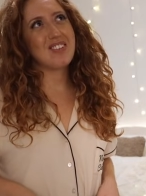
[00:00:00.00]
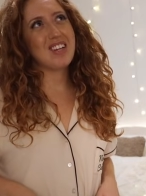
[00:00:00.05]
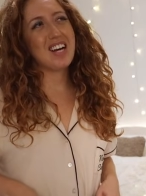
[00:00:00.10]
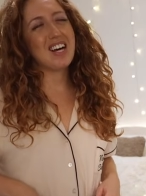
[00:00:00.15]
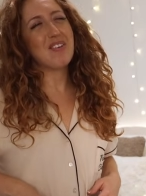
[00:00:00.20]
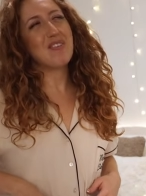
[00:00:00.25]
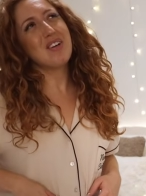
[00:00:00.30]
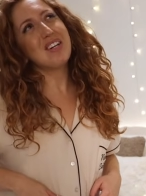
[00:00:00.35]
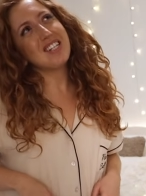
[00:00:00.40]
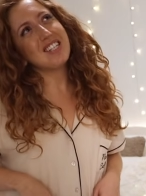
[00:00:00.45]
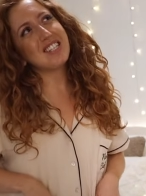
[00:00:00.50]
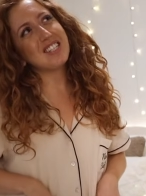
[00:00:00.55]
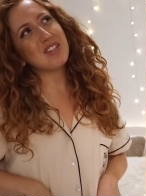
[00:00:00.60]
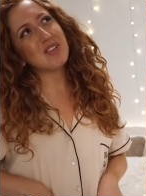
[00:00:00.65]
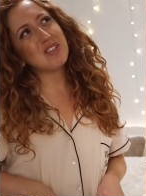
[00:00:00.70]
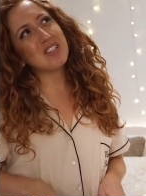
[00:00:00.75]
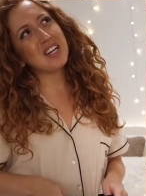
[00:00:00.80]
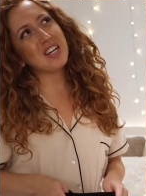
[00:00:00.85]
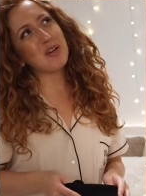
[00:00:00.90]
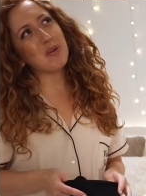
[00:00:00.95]
I mean, it
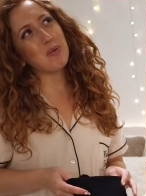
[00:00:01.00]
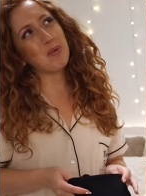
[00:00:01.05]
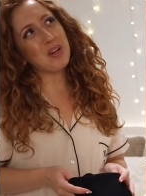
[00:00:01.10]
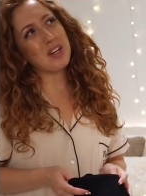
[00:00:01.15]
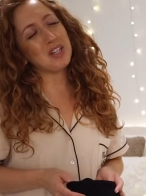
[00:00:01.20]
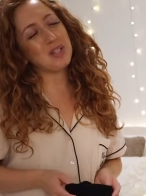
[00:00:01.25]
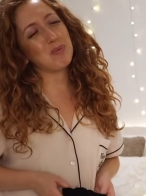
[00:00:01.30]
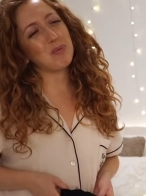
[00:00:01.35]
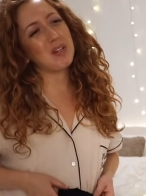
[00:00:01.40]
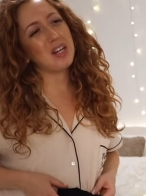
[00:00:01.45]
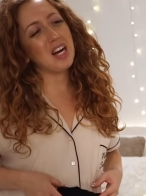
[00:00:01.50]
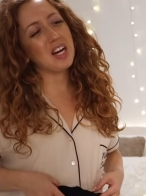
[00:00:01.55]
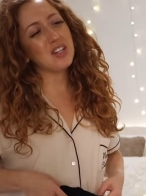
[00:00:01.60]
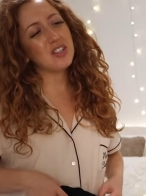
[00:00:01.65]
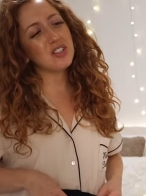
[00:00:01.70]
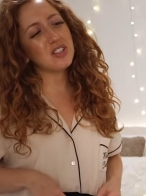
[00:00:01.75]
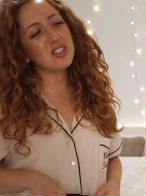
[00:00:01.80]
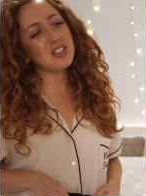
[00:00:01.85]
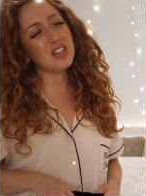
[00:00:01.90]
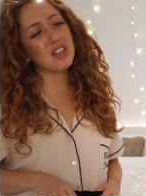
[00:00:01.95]
sounds kind of weird, but I
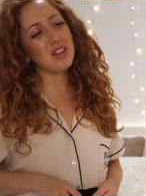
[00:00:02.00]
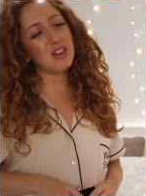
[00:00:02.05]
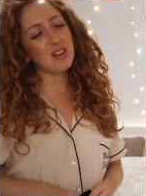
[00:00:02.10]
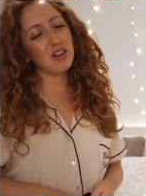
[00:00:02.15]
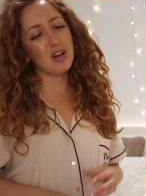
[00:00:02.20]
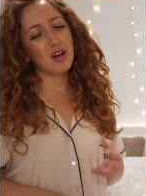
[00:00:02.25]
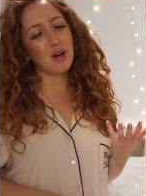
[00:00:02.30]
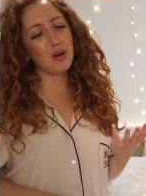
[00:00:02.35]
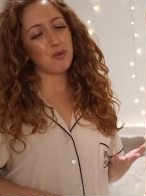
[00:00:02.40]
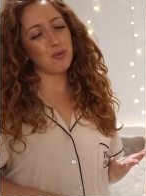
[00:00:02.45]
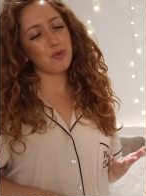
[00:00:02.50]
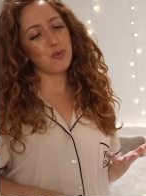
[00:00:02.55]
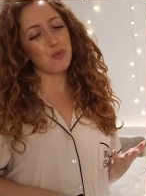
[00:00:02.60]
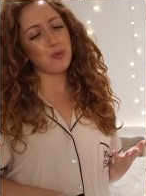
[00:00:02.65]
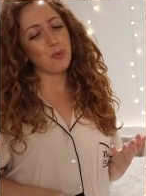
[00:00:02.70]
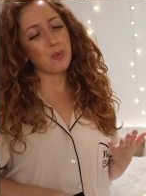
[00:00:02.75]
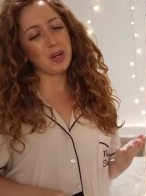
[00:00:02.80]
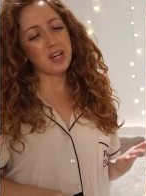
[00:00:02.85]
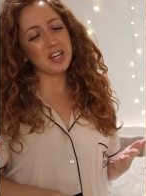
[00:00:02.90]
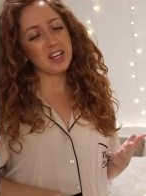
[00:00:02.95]
just love
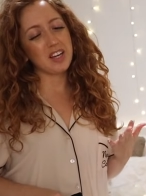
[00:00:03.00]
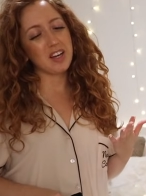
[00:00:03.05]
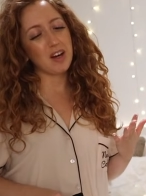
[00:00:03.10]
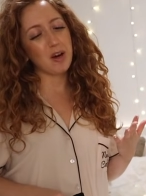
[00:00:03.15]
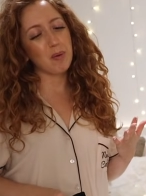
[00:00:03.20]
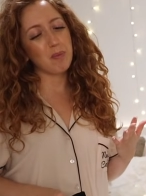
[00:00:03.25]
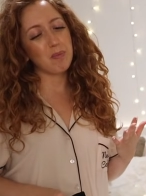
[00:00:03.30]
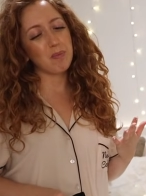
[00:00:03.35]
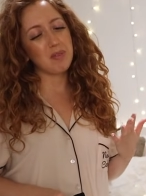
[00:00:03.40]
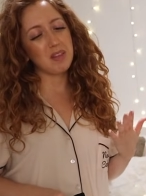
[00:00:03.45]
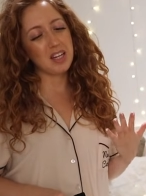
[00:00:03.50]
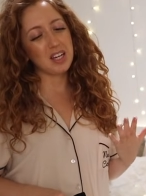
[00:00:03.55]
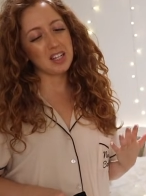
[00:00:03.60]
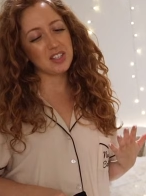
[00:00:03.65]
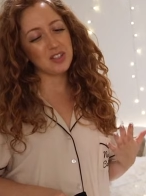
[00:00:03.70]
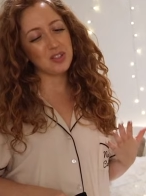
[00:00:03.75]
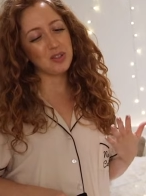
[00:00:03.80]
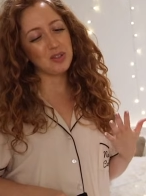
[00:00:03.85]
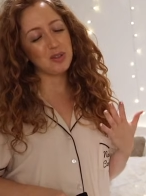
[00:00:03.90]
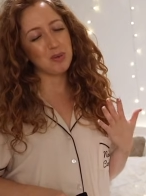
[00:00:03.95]
waking up
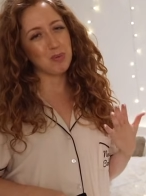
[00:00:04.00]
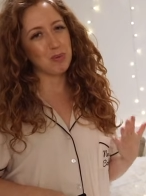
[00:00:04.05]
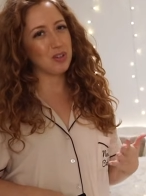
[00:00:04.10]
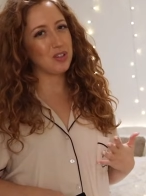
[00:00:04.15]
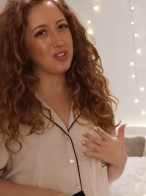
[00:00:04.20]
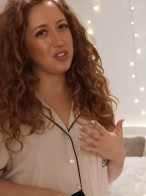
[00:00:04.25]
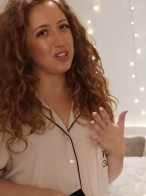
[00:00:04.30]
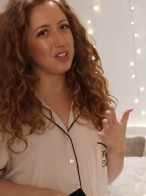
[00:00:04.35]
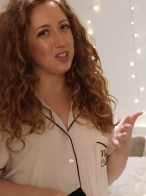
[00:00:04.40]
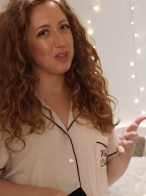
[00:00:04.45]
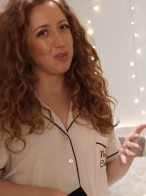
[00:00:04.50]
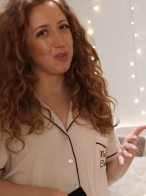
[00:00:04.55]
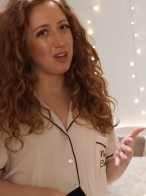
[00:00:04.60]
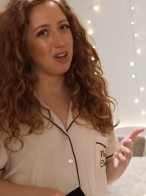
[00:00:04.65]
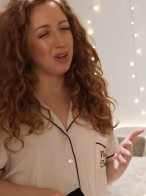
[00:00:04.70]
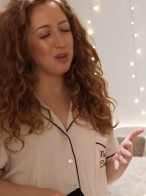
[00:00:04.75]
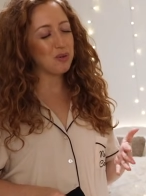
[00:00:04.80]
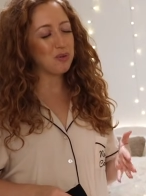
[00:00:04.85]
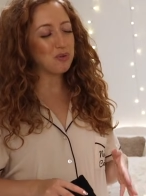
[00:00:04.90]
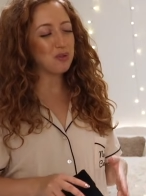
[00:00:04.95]
next to the person you
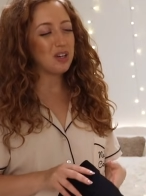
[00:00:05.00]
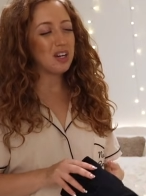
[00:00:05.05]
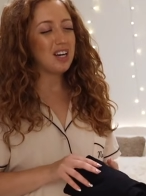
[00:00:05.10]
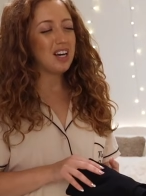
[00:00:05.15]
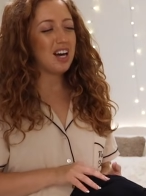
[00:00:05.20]
love.